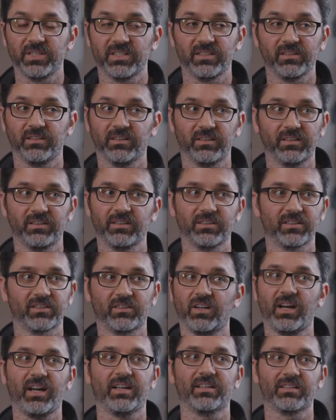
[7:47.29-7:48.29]
Is it going to just
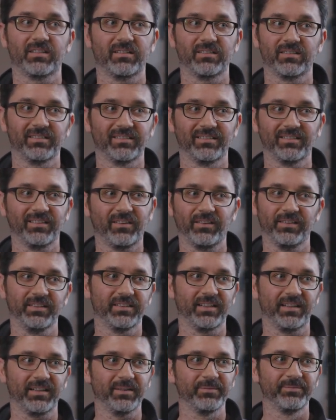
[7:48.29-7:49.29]
crash all the
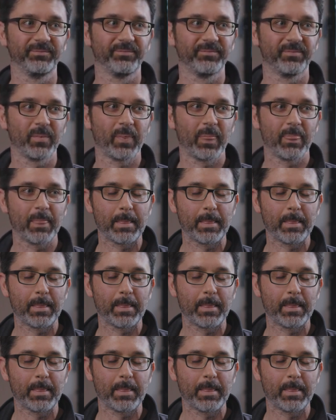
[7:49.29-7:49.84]
time? Yeah.